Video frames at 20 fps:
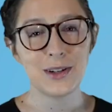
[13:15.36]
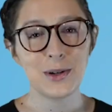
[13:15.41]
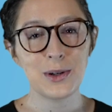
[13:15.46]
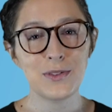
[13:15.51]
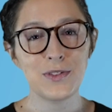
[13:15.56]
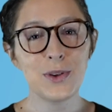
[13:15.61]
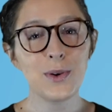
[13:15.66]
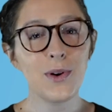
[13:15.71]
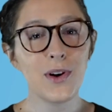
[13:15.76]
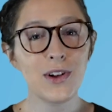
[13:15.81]
So
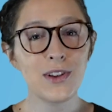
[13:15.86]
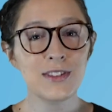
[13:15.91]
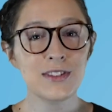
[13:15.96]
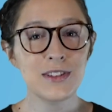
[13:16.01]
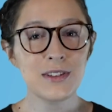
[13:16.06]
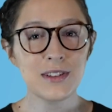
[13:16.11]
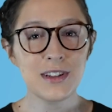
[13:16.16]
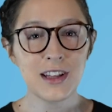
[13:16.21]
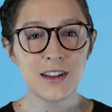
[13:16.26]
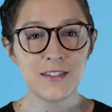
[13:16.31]
if you
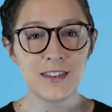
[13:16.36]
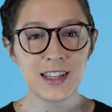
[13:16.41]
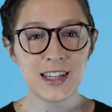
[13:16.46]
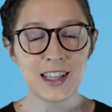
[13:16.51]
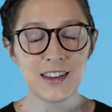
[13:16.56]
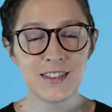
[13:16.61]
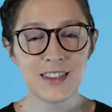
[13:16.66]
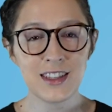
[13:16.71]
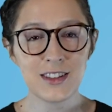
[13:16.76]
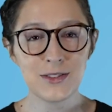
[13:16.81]
also love
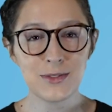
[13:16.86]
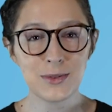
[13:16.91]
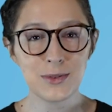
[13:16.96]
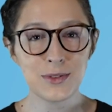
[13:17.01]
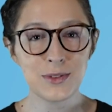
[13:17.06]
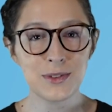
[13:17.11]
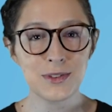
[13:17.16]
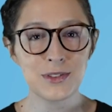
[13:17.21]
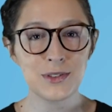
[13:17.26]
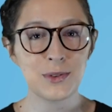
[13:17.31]
any of these
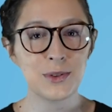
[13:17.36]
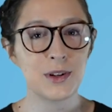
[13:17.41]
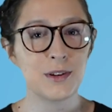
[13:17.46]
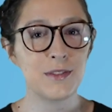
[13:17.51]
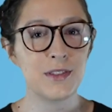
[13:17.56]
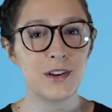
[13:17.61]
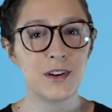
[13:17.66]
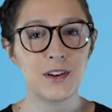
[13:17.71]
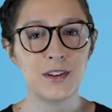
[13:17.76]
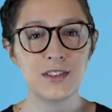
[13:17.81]
tools, or
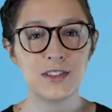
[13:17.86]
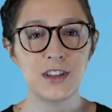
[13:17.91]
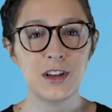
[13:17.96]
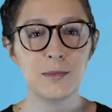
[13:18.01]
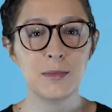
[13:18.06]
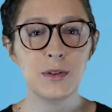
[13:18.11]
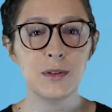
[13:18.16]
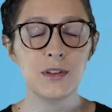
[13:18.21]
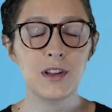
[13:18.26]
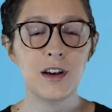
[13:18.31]
if there are
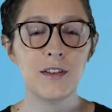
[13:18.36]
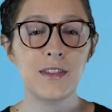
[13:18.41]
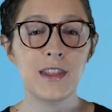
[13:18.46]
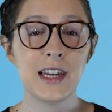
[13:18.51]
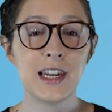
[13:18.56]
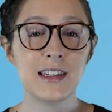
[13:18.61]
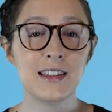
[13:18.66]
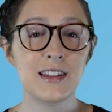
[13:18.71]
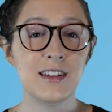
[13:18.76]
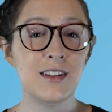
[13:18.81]
some you love that
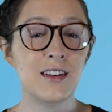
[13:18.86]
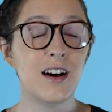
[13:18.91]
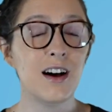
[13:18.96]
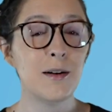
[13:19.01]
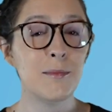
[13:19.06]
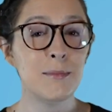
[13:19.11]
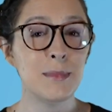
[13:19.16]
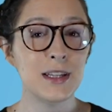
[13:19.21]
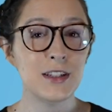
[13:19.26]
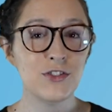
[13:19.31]
I did
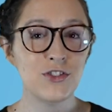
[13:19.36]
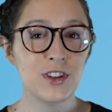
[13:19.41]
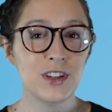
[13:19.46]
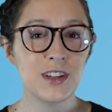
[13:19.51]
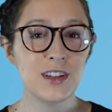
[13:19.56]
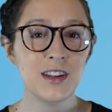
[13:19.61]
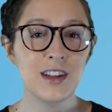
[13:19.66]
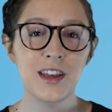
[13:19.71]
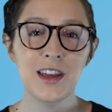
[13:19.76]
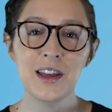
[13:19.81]
not
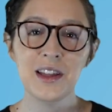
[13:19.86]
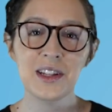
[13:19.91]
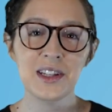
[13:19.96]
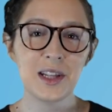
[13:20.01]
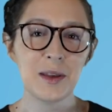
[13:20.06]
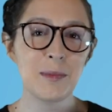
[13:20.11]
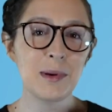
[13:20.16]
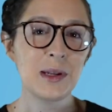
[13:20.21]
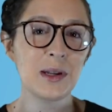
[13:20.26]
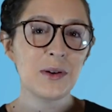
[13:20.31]
mention,
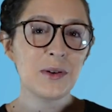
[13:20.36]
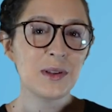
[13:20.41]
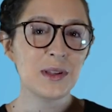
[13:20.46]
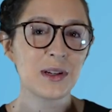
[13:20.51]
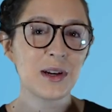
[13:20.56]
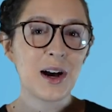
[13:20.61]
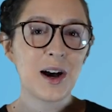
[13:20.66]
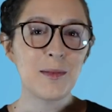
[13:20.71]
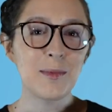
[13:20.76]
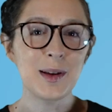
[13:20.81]
let me know in the
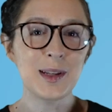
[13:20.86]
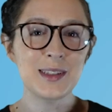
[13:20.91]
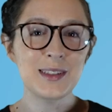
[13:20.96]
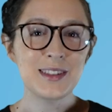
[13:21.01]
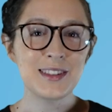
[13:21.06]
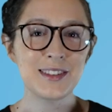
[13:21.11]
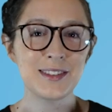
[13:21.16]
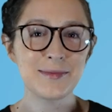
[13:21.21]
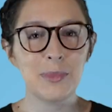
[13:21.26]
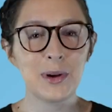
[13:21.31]
comments.
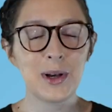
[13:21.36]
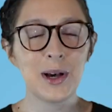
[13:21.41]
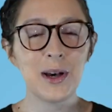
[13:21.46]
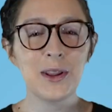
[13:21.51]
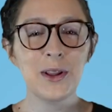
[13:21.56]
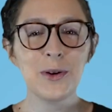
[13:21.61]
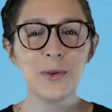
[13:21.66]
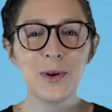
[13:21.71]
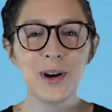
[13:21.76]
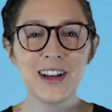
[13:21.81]
But
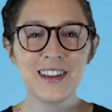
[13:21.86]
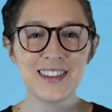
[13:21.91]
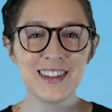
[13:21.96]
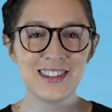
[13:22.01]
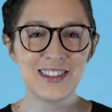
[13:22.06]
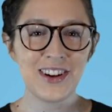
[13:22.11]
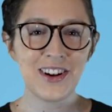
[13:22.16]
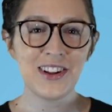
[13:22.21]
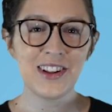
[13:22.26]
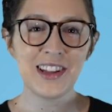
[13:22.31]
otherwise,
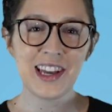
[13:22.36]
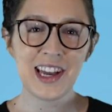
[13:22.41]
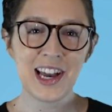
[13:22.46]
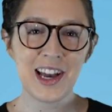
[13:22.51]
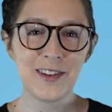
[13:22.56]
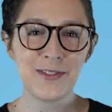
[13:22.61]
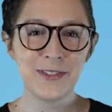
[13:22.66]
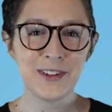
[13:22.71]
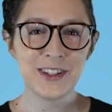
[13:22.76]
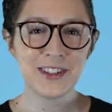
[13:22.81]
that's all I
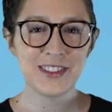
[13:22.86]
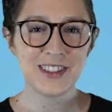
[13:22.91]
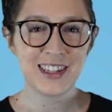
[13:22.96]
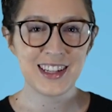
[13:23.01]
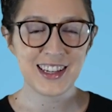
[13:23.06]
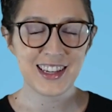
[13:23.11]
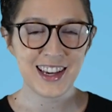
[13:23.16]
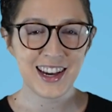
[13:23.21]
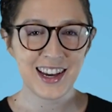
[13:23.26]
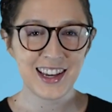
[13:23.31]
have for you
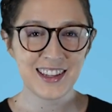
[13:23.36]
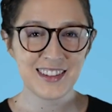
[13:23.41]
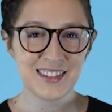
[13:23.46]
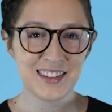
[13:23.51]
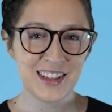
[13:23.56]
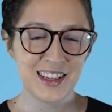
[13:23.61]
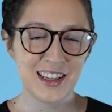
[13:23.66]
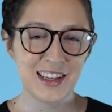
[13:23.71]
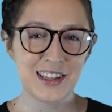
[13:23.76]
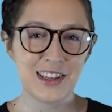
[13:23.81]
today, guys.
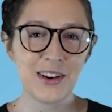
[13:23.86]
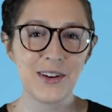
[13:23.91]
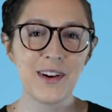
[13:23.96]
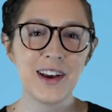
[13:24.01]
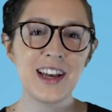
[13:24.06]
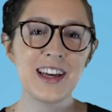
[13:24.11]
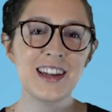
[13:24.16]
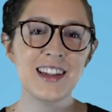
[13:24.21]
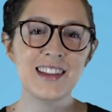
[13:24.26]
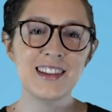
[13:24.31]
Go
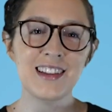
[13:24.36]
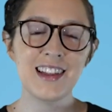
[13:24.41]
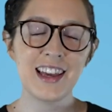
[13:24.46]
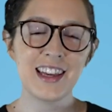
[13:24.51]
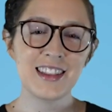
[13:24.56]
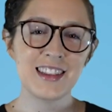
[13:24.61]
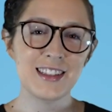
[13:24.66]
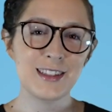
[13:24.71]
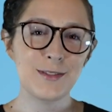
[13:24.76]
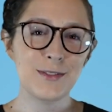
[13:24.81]
ahead and
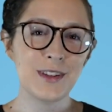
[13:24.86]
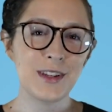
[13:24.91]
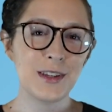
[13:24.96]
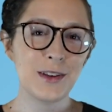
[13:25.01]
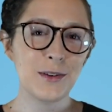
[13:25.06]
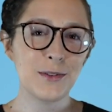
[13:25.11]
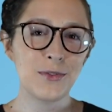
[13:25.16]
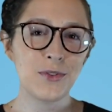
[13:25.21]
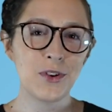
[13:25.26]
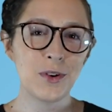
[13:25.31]
like this
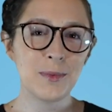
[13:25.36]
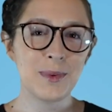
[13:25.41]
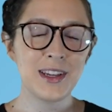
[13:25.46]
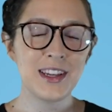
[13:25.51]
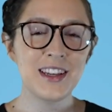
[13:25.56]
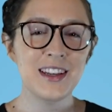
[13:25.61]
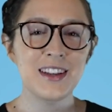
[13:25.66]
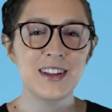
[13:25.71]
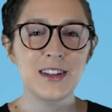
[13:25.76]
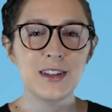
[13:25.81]
video for
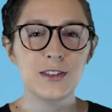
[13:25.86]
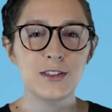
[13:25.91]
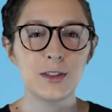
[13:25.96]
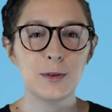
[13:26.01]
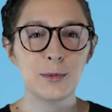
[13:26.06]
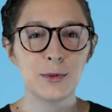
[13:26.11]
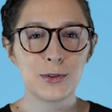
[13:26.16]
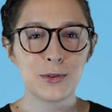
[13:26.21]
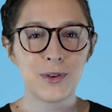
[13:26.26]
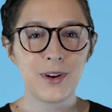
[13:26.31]
me,
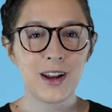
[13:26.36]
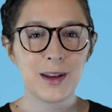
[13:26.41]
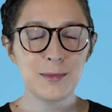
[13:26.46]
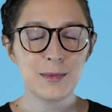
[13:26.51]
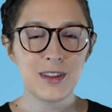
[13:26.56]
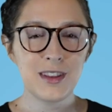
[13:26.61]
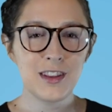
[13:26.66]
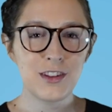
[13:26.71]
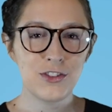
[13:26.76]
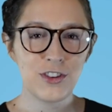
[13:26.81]
subscribe
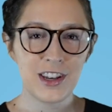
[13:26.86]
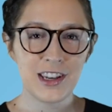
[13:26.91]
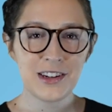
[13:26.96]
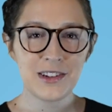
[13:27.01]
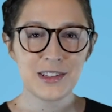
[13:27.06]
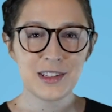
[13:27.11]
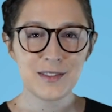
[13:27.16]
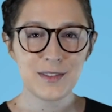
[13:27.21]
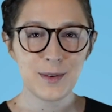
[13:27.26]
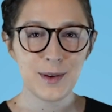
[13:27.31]
to the
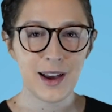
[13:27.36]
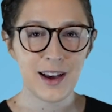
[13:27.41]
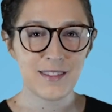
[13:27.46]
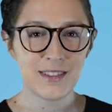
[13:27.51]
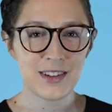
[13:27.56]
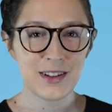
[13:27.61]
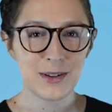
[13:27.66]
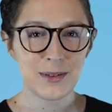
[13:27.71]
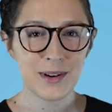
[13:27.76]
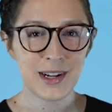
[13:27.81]
channel if you
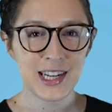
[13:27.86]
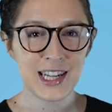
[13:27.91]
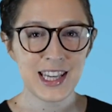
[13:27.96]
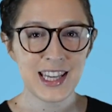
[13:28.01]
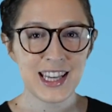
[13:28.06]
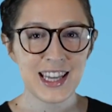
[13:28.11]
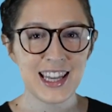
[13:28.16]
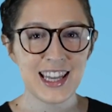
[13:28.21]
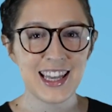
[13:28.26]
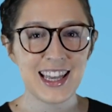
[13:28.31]
haven't
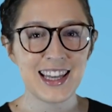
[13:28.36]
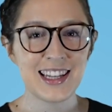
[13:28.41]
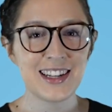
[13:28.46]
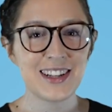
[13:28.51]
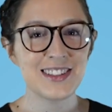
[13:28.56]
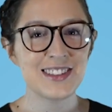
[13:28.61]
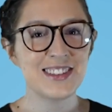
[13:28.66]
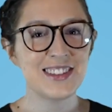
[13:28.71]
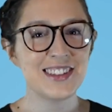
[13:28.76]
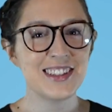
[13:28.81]
already, and
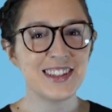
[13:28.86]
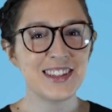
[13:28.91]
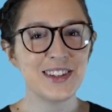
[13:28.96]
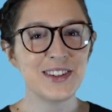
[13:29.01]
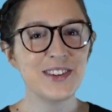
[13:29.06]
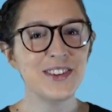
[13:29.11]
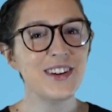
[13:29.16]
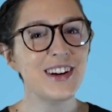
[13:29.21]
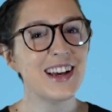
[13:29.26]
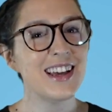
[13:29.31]
I'll see
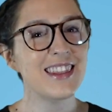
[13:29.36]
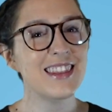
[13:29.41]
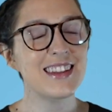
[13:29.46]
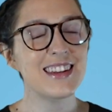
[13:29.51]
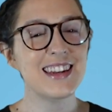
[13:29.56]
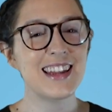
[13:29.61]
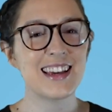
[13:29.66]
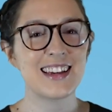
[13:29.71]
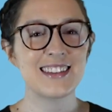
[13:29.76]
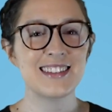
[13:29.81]
you in the
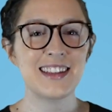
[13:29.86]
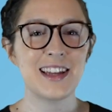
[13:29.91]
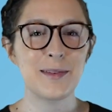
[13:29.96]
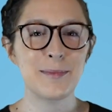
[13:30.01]
next